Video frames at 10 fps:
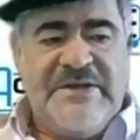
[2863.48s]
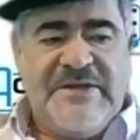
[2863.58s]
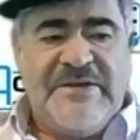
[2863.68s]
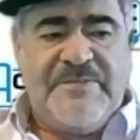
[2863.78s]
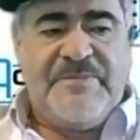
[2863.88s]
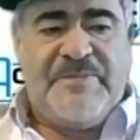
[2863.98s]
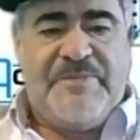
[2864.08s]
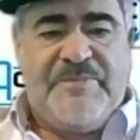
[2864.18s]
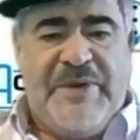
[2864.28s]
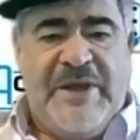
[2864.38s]
people
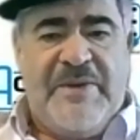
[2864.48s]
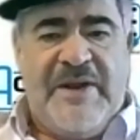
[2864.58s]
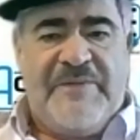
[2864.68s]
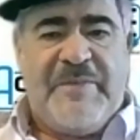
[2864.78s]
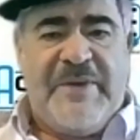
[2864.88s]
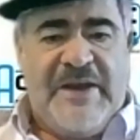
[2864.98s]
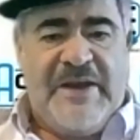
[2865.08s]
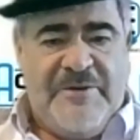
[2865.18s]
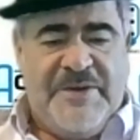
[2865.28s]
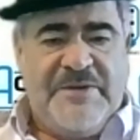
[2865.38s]
have to be open,
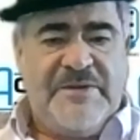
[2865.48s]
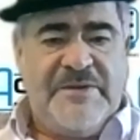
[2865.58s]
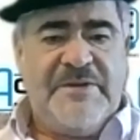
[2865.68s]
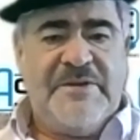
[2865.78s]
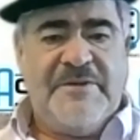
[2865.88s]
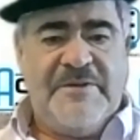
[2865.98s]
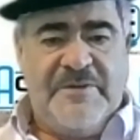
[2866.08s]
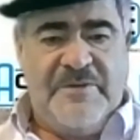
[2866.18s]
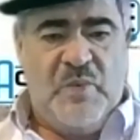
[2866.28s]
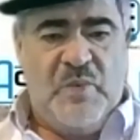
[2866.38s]

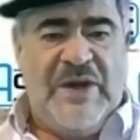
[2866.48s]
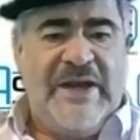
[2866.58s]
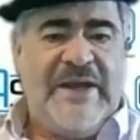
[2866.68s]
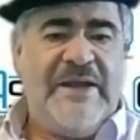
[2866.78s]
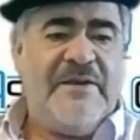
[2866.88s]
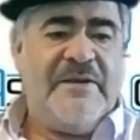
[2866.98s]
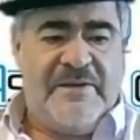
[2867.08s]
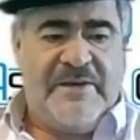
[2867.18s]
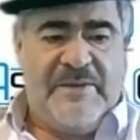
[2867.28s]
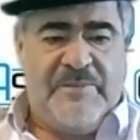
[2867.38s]
willing,
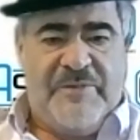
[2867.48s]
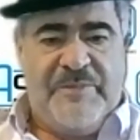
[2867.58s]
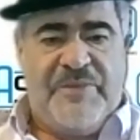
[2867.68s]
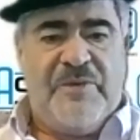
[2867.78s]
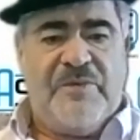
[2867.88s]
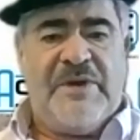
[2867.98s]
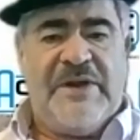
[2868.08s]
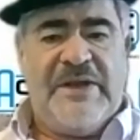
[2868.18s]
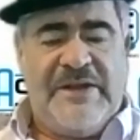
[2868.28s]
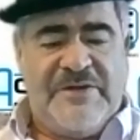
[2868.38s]
and more importantly,
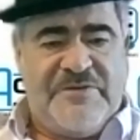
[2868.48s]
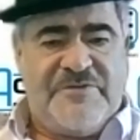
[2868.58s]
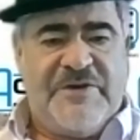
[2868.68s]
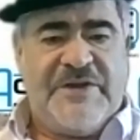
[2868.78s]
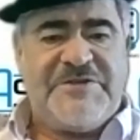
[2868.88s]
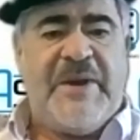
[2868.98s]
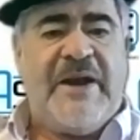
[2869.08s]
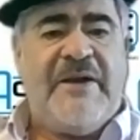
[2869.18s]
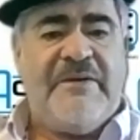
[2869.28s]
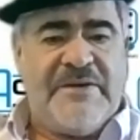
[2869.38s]

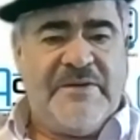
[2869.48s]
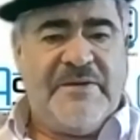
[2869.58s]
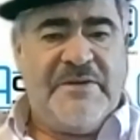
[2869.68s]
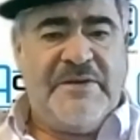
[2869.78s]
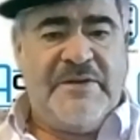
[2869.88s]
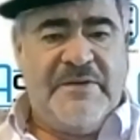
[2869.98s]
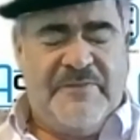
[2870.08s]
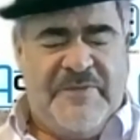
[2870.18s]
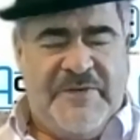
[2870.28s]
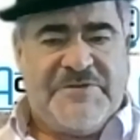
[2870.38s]
transparent for you
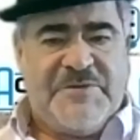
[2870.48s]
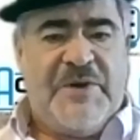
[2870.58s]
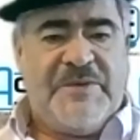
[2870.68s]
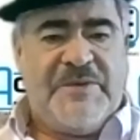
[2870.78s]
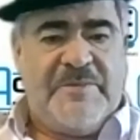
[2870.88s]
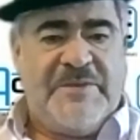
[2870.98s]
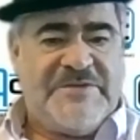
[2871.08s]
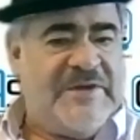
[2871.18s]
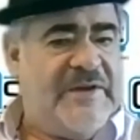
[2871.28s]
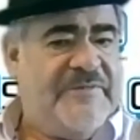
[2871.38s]
to work with them. Is
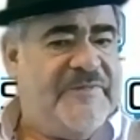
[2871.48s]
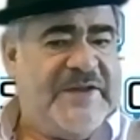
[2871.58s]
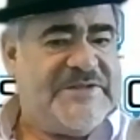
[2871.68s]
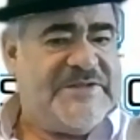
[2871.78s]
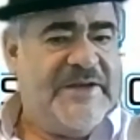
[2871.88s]
that fair to say?